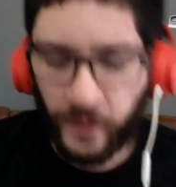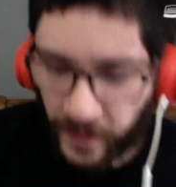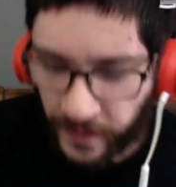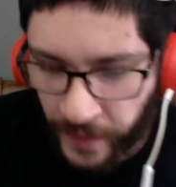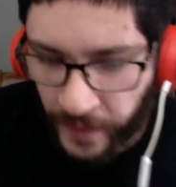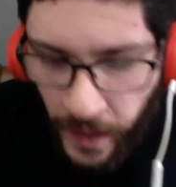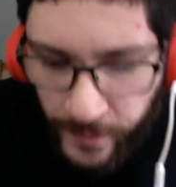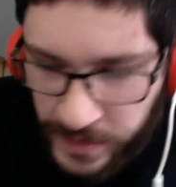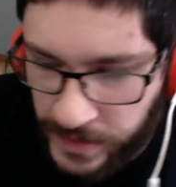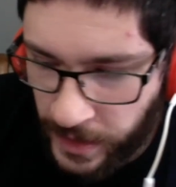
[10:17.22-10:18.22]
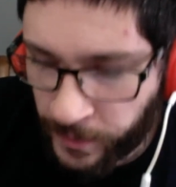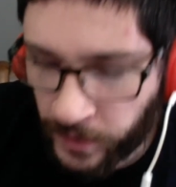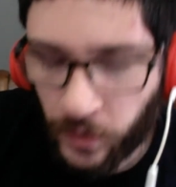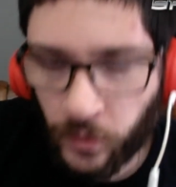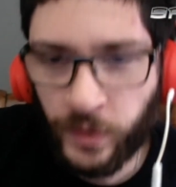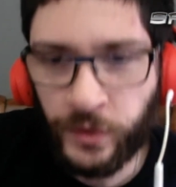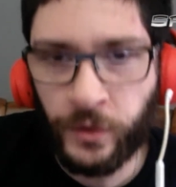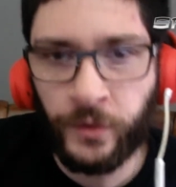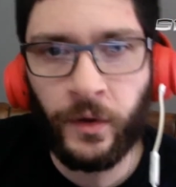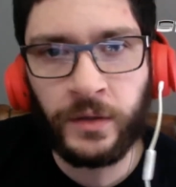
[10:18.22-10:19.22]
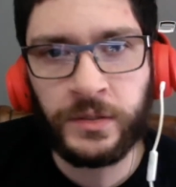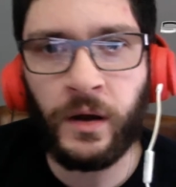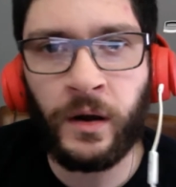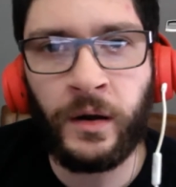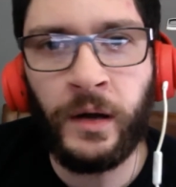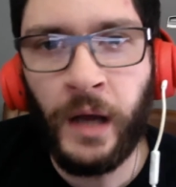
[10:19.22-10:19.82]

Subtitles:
in the comments down below what your thoughts are